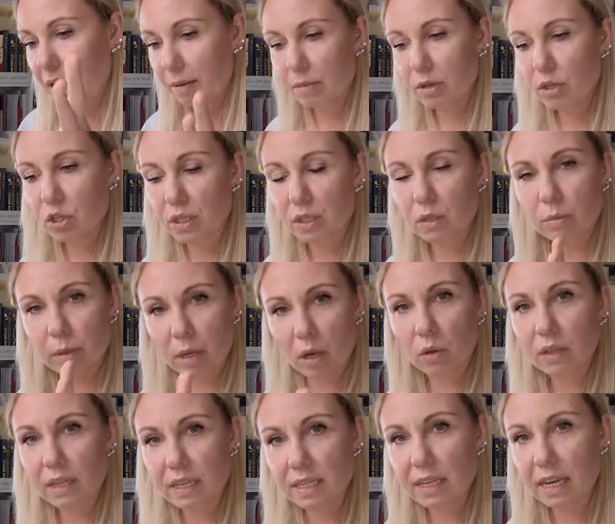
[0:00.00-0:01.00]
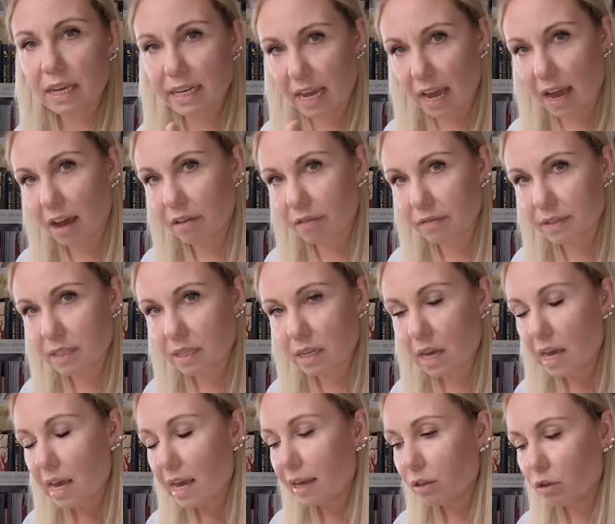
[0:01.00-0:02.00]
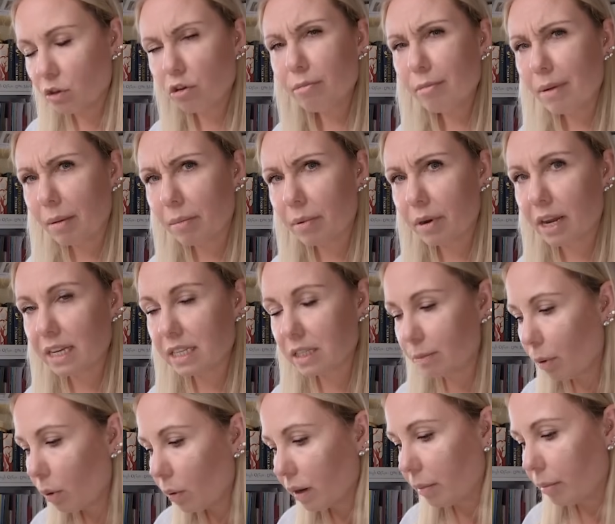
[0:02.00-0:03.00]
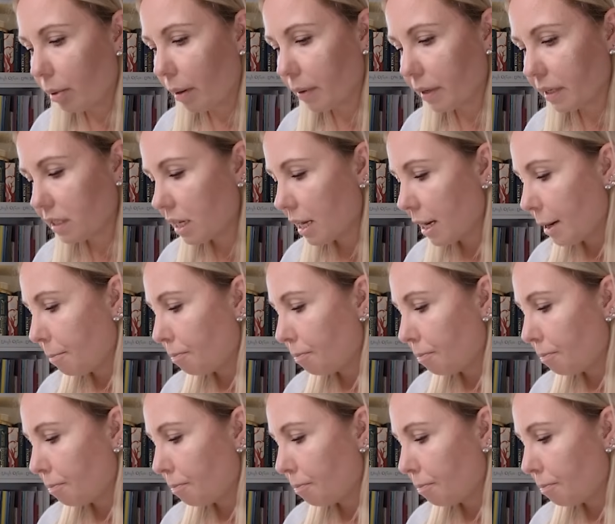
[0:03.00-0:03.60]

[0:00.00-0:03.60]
images to be on the side halves. Do you remember I spoke about it?